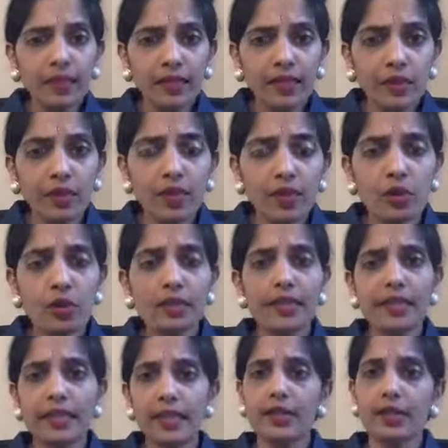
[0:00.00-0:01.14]
there is so many
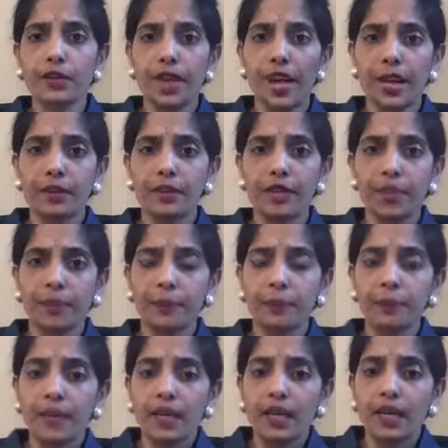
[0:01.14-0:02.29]
things that are happening.
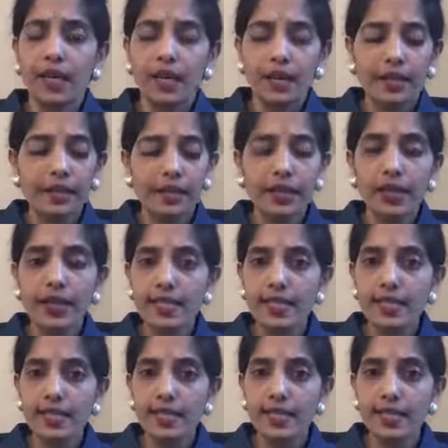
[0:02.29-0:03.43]
There
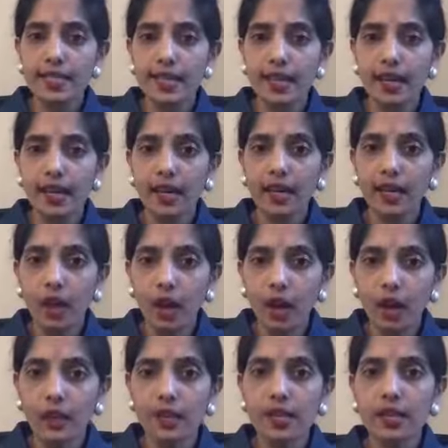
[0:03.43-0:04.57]
is a
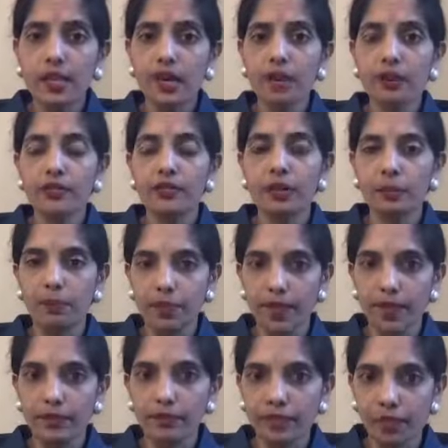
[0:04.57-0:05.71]
lot of
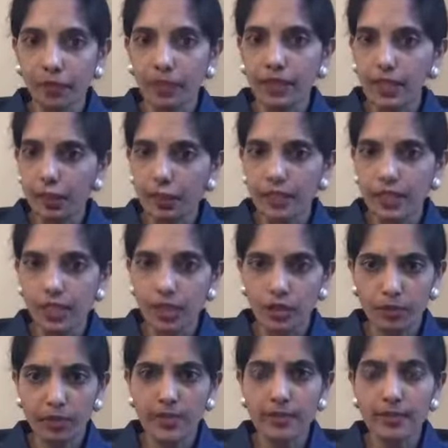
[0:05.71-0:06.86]
blood flow that goes into your
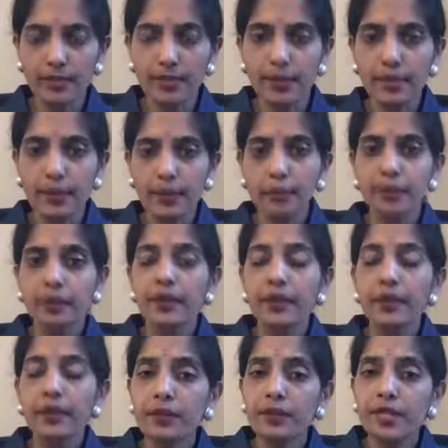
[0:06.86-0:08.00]
muscles.
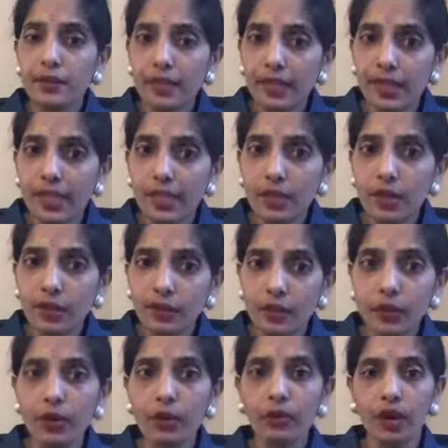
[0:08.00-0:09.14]
There is release of
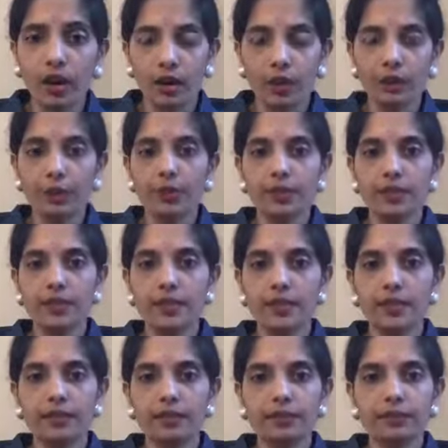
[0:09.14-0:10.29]
growth hormones.
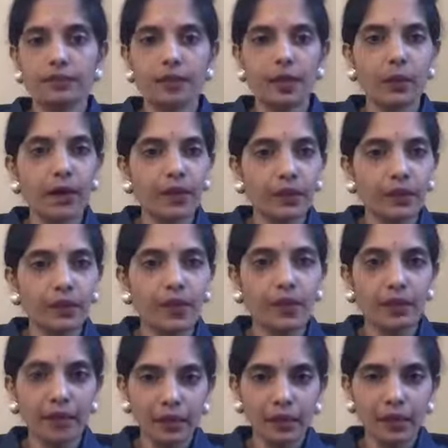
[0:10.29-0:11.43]
Why do you think
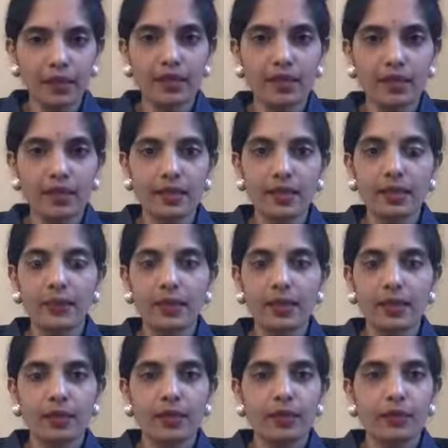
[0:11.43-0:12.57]
babies sleep
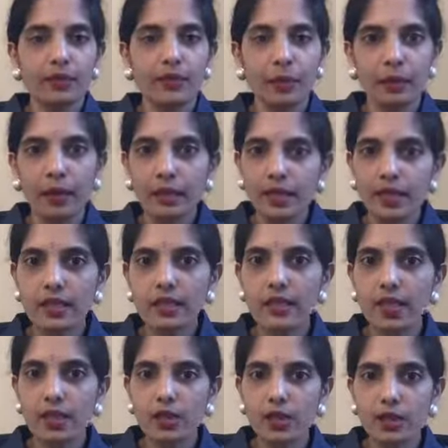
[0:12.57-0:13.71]
for about
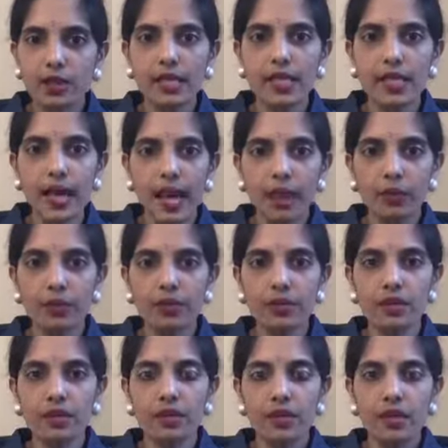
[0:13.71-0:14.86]
16 to 20
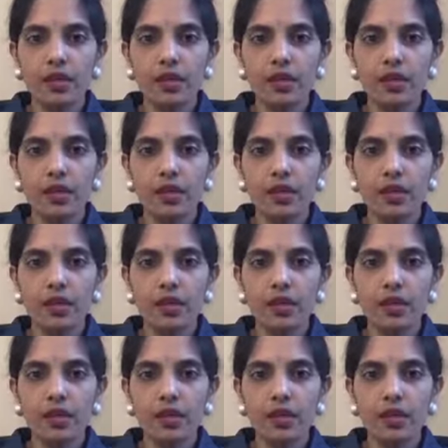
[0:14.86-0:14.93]
hours